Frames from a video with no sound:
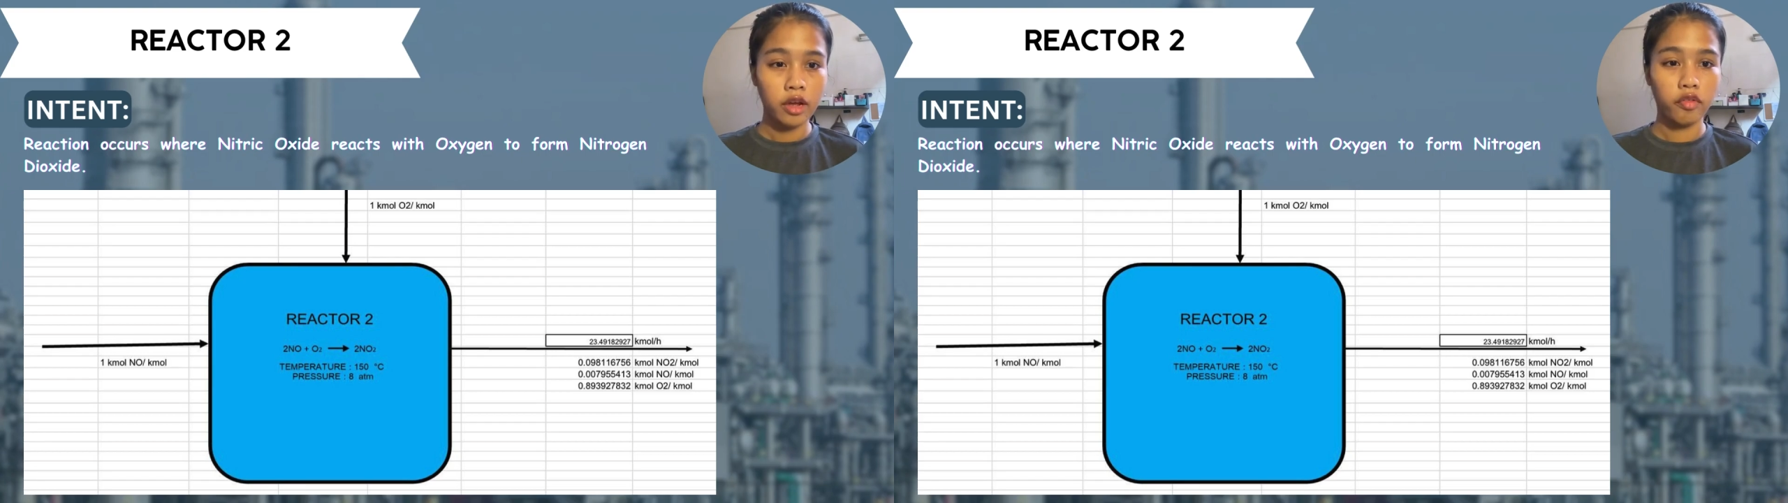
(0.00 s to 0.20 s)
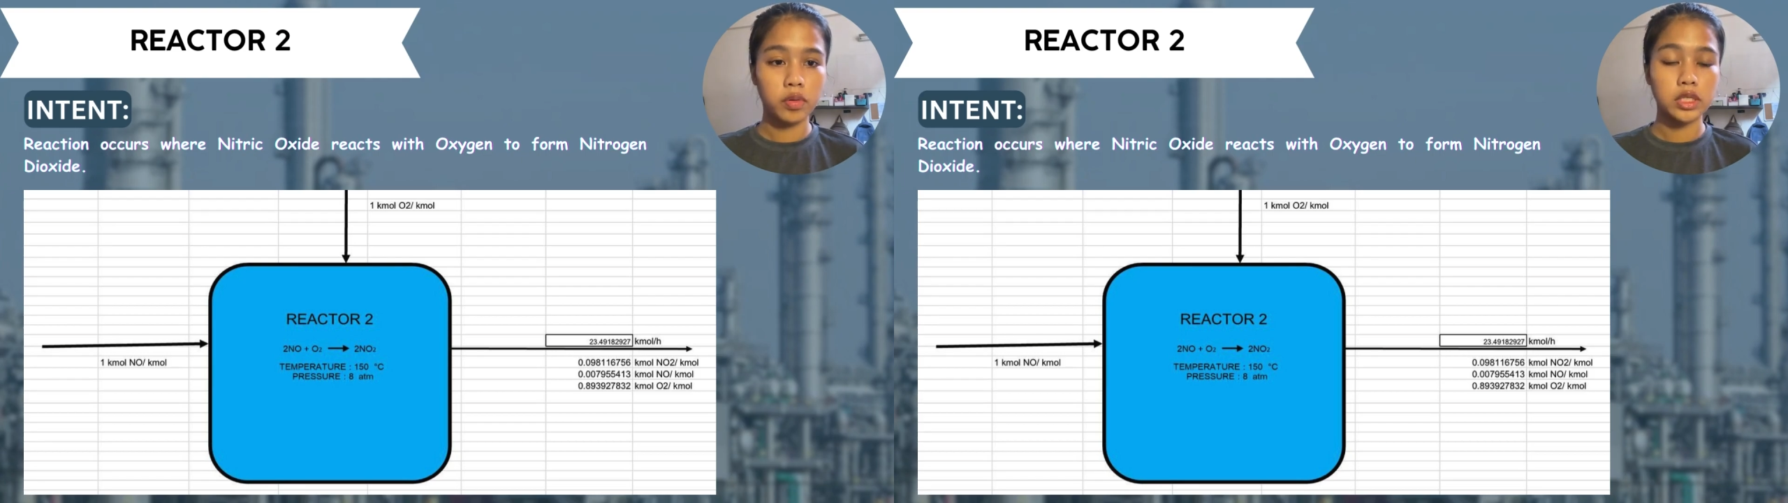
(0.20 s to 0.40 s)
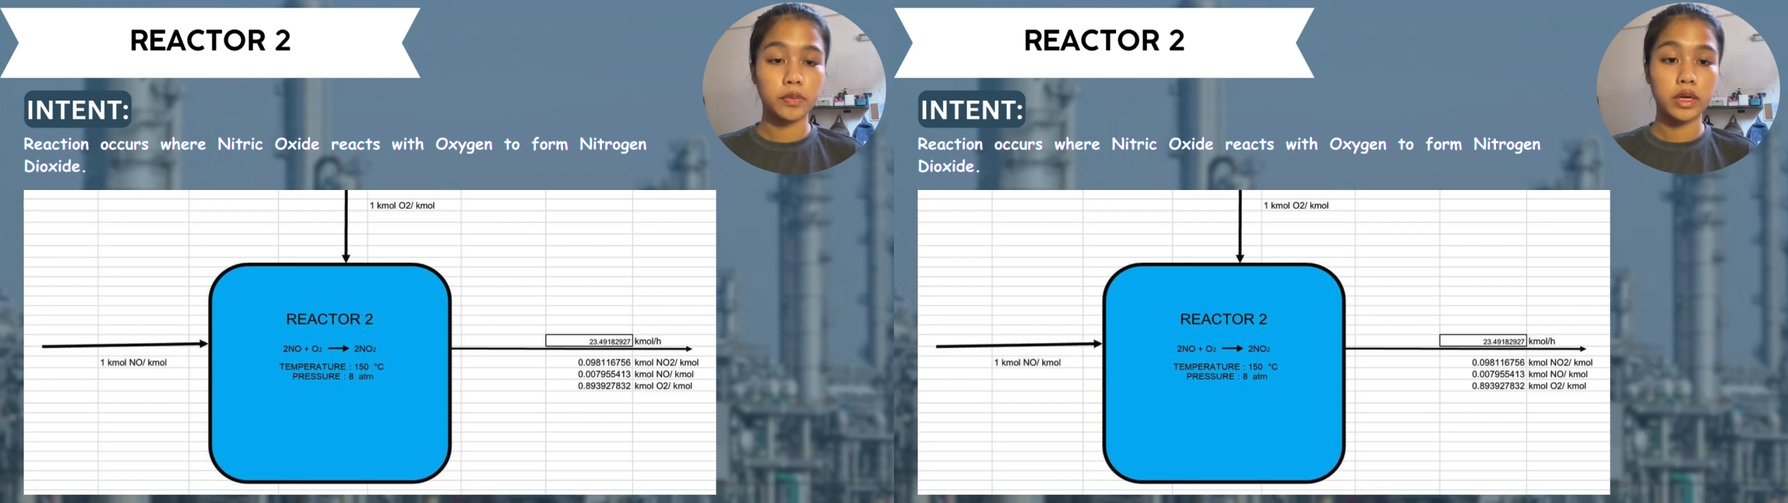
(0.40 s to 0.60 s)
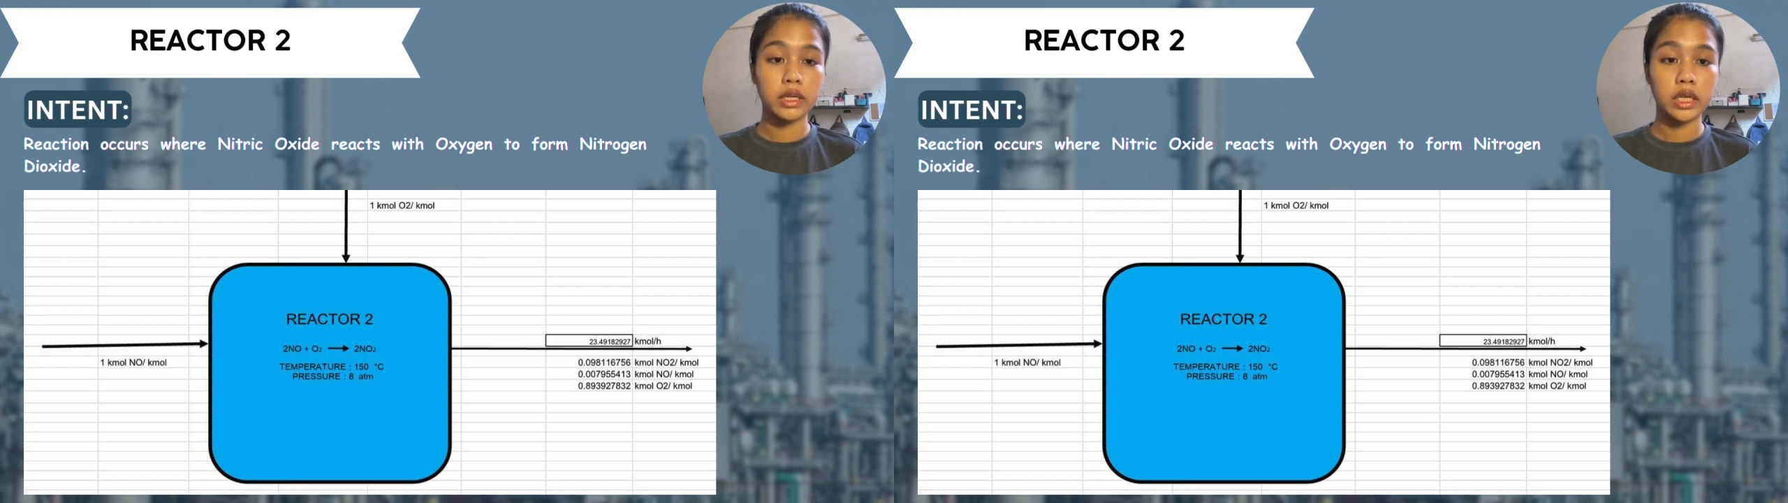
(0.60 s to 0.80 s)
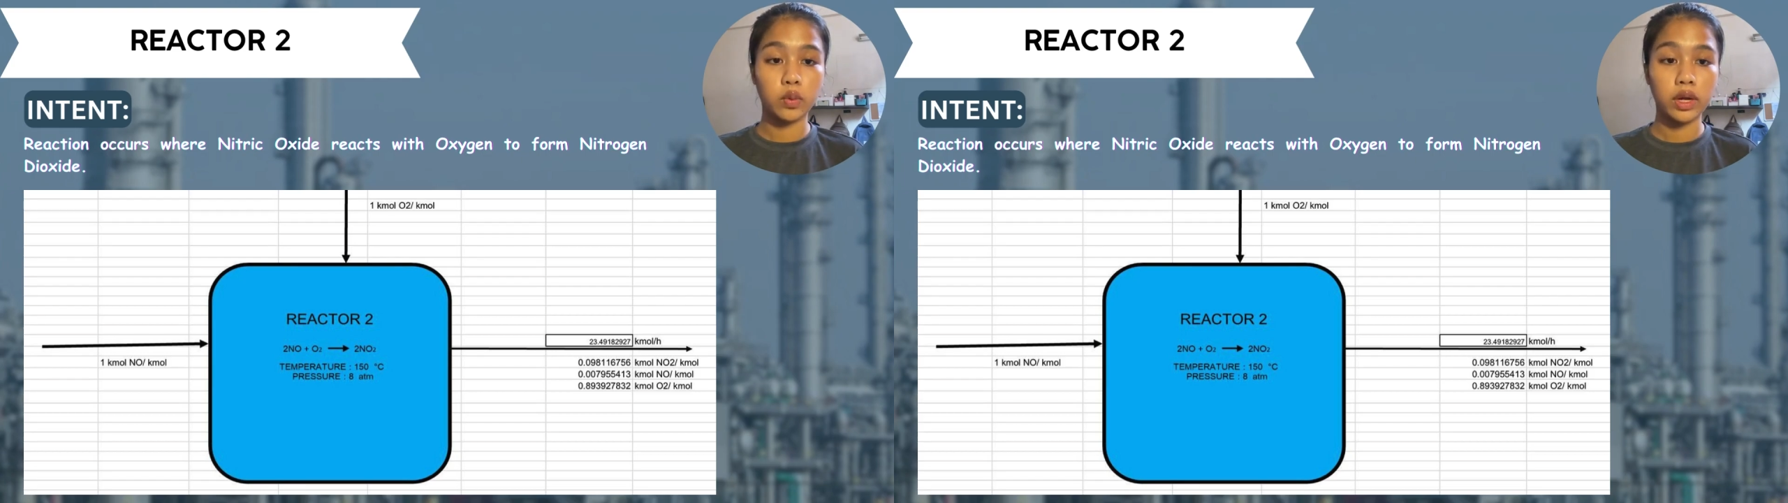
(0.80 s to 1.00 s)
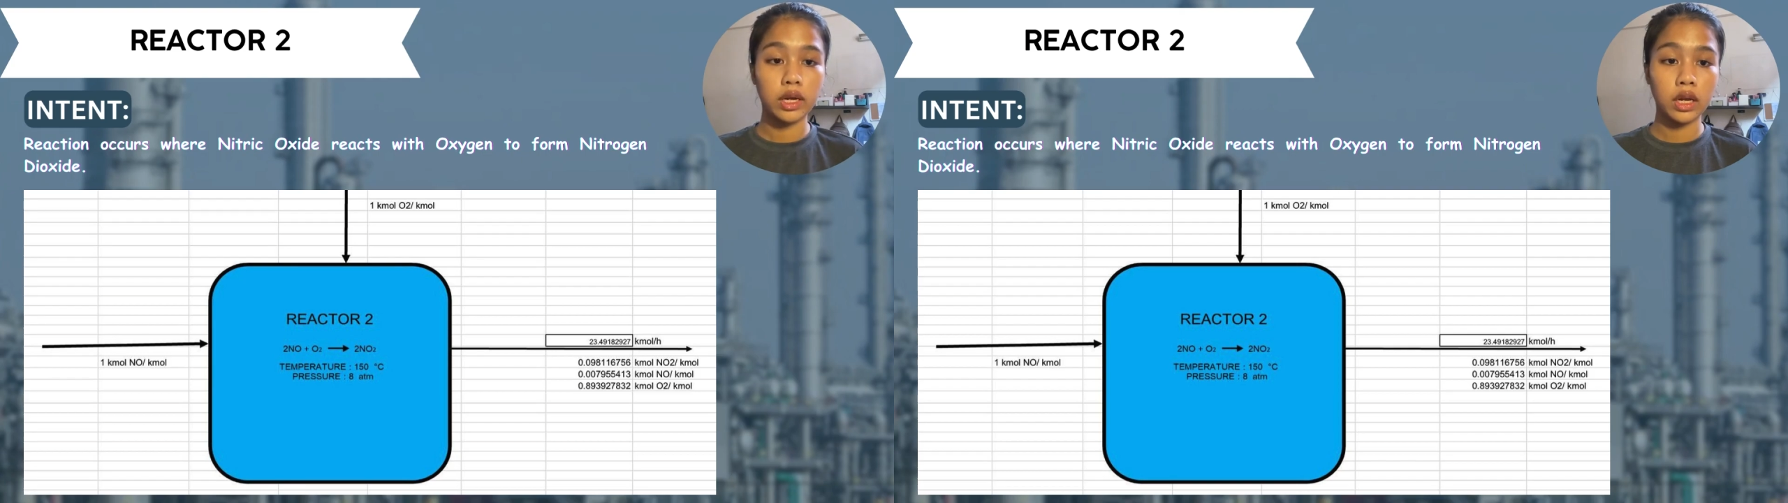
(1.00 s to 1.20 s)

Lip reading: From separator 1